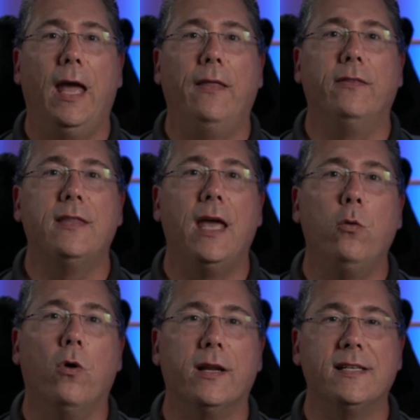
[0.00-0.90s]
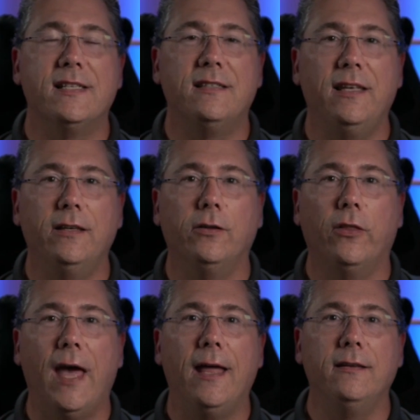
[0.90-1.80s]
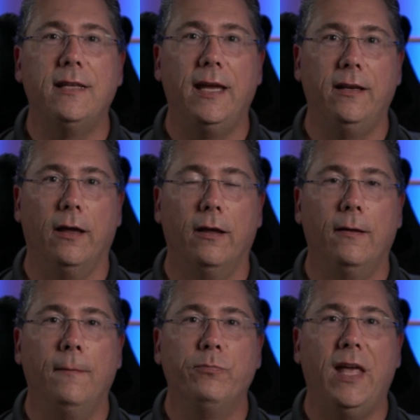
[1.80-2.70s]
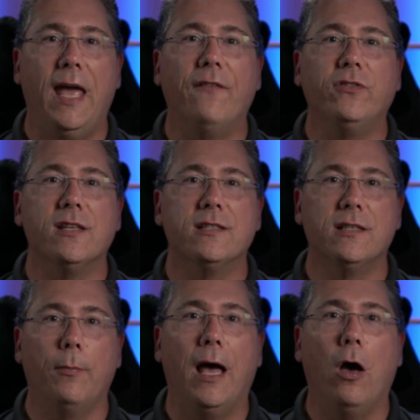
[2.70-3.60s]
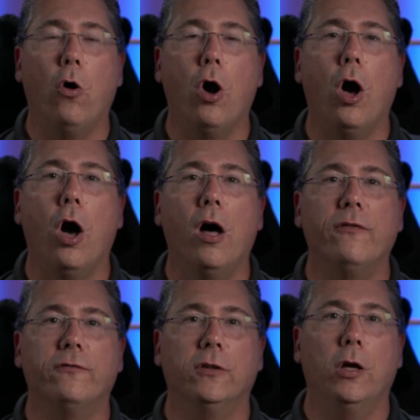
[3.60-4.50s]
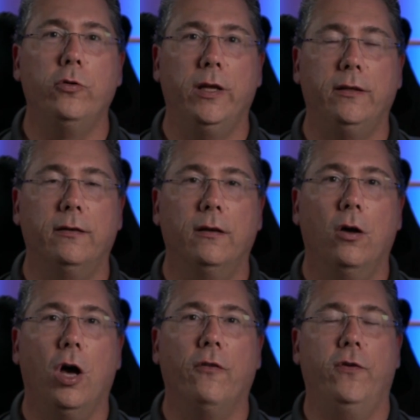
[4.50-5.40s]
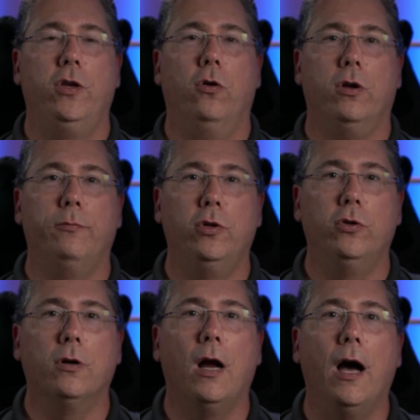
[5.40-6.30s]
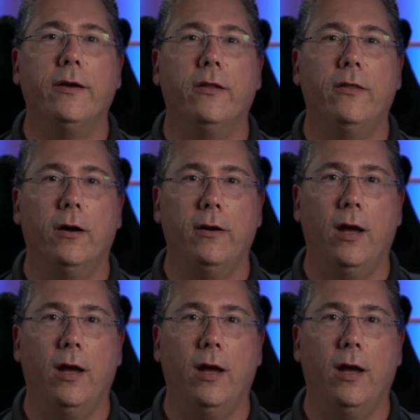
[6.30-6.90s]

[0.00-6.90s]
and they want to steal that data, they have to somehow offload it off of your computer onto their